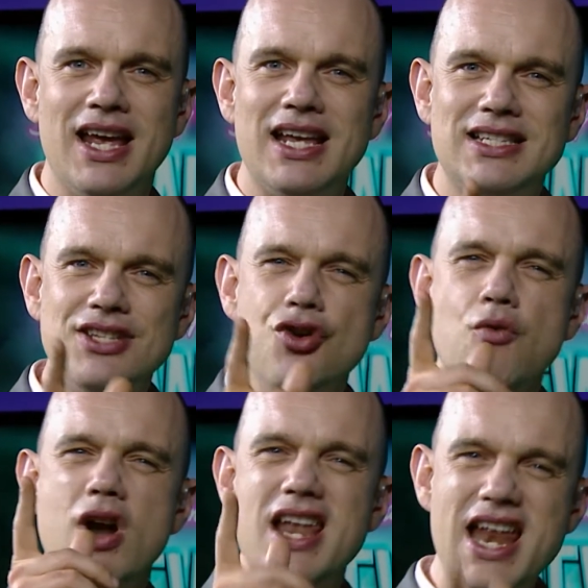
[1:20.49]
is in your
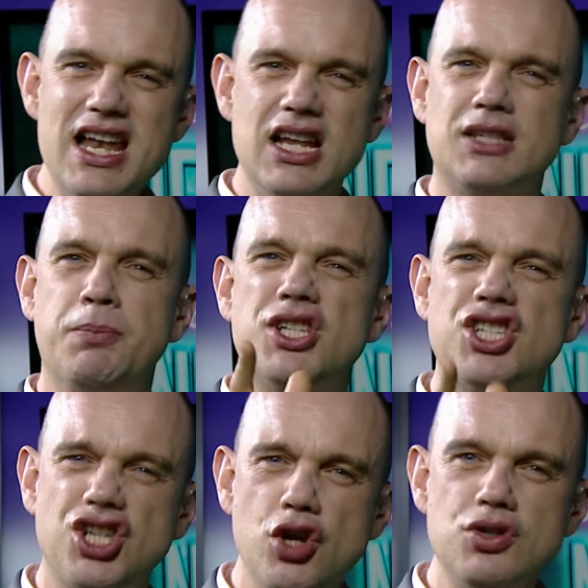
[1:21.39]
relentless
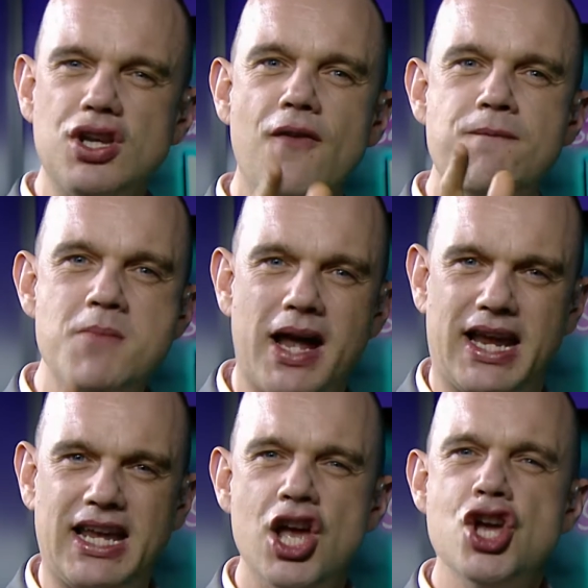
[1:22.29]
pursuit of money,